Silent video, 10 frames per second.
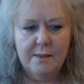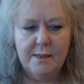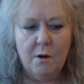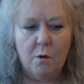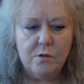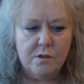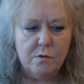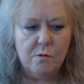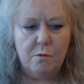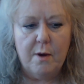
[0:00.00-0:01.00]
They
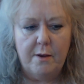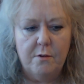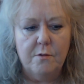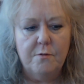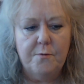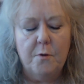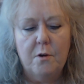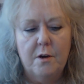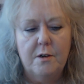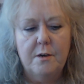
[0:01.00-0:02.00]
also go out
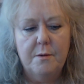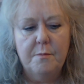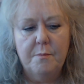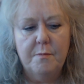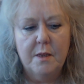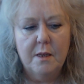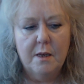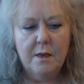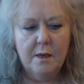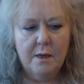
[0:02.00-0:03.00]
for
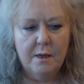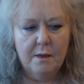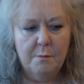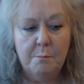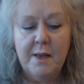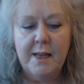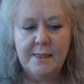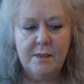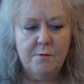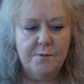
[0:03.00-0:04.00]

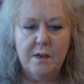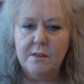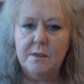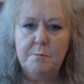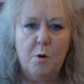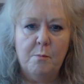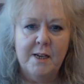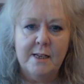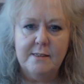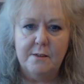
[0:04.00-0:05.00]
many of the other
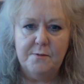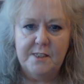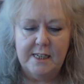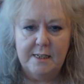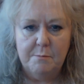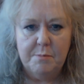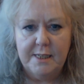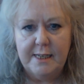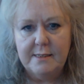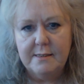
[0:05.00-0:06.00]
bombings that have taken
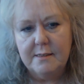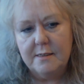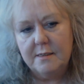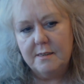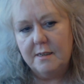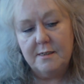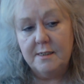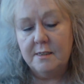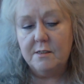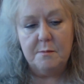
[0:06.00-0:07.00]
place that are
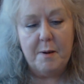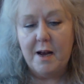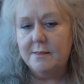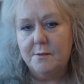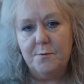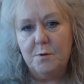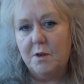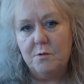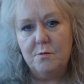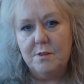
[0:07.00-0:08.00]
in other parts of the
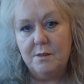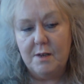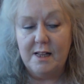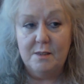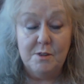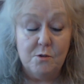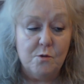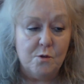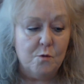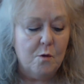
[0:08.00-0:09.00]
world that either we
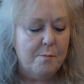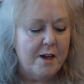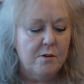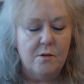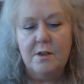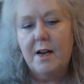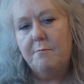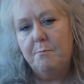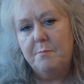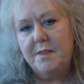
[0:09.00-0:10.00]
don't know about or
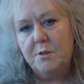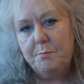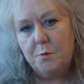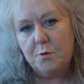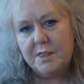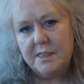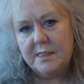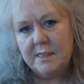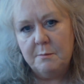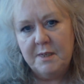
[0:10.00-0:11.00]
haven't been
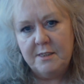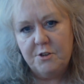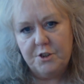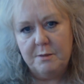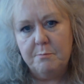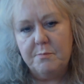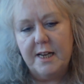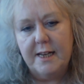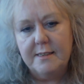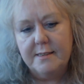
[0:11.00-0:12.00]
reported in the mainstream
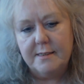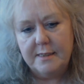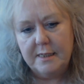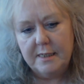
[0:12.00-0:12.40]
press.